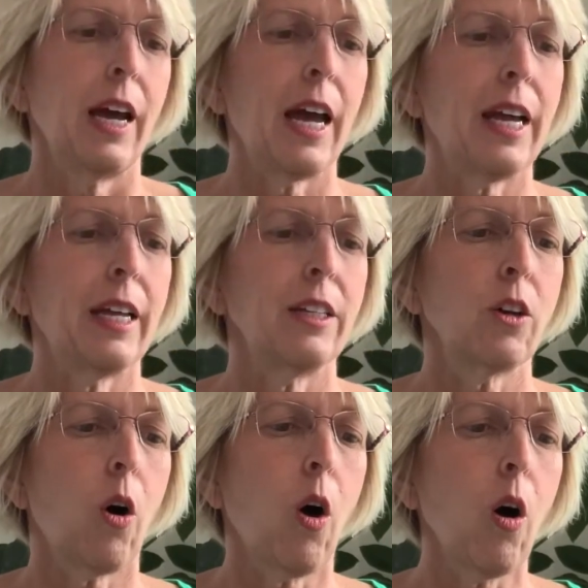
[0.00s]
And
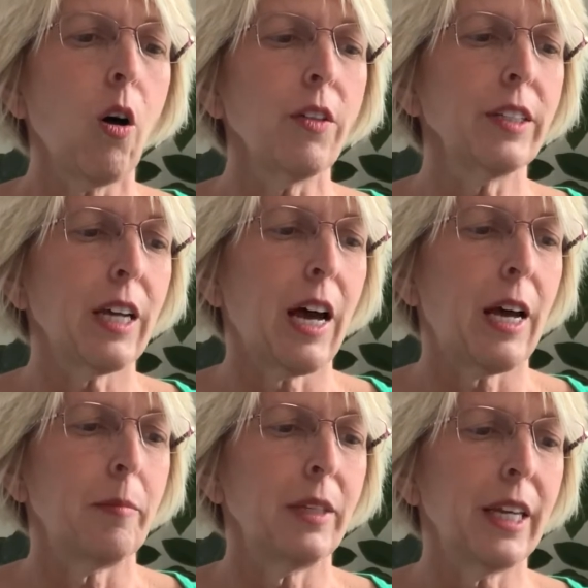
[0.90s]
all the
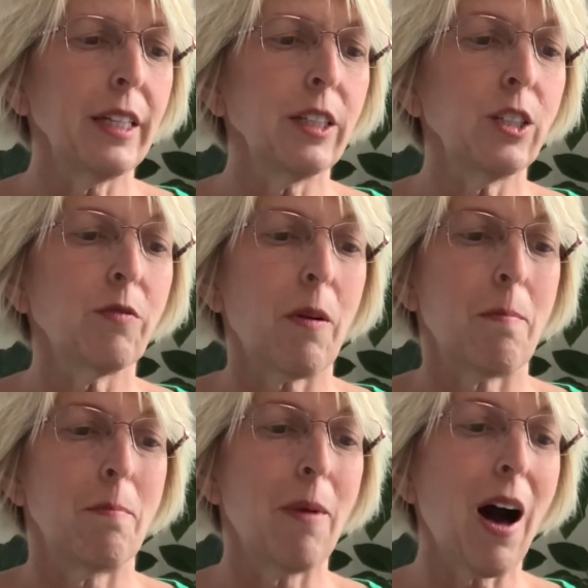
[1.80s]
time, kittens
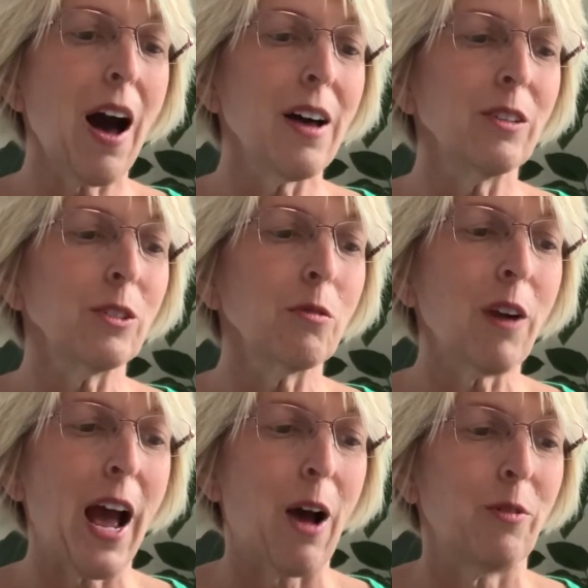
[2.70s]
from miles
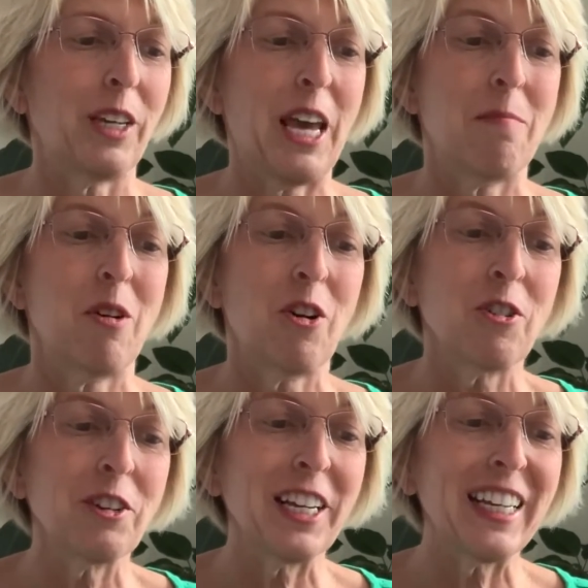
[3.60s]
around came
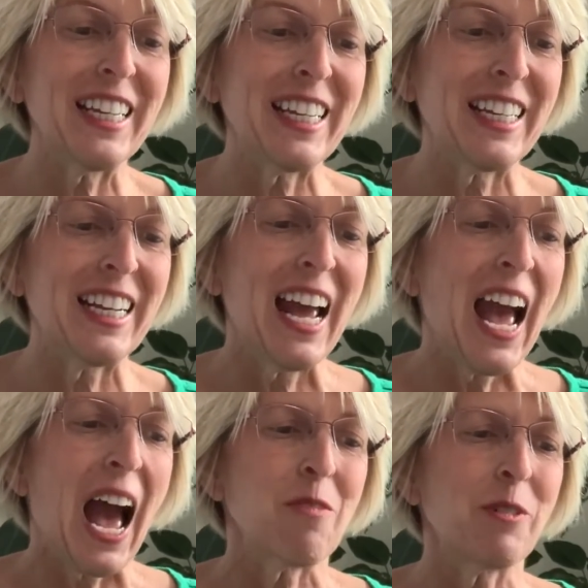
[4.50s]
hurrying in,
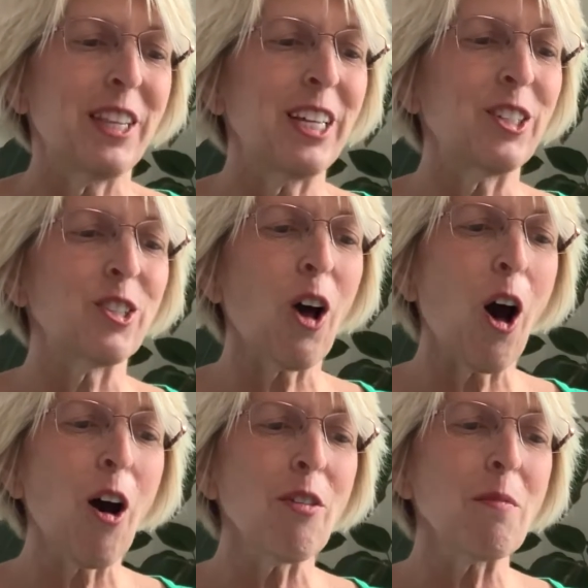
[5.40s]
and when they
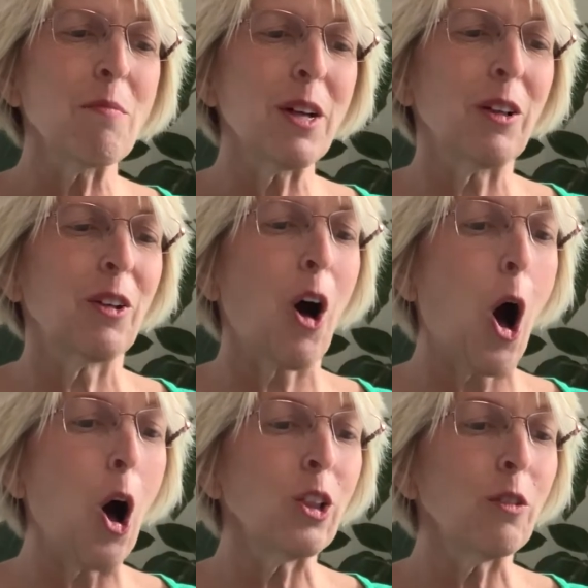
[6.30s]
saw the milk
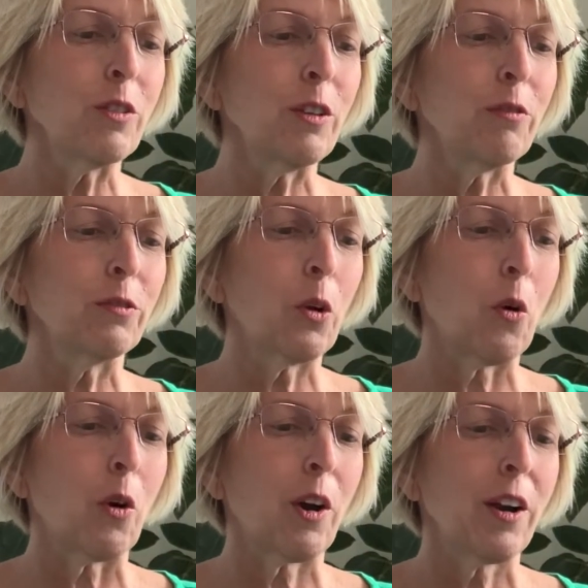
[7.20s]
all over the
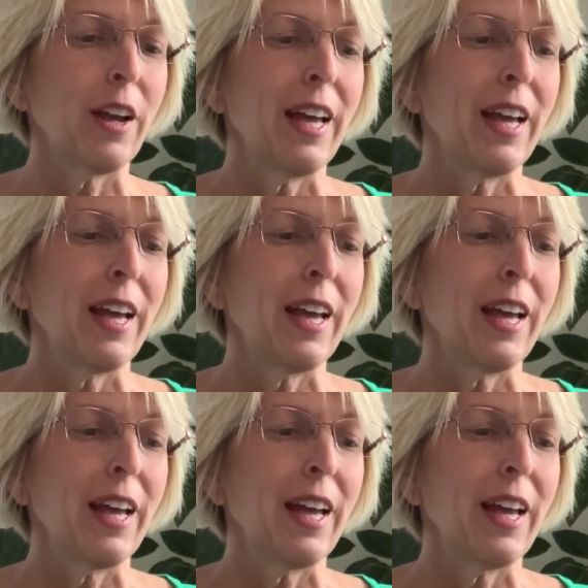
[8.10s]
floor,